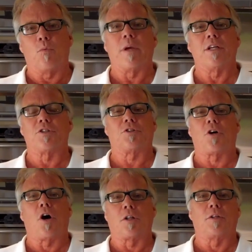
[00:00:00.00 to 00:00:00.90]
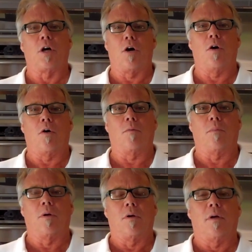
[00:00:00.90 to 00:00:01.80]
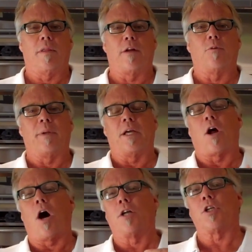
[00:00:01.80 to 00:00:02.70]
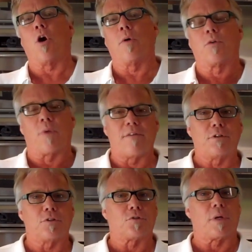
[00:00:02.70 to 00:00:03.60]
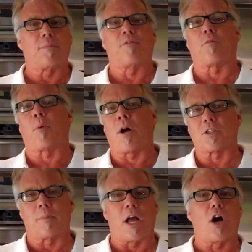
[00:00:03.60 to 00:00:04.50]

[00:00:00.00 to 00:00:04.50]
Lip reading: we install in the home, there will be an ongoing revenue stream of approximately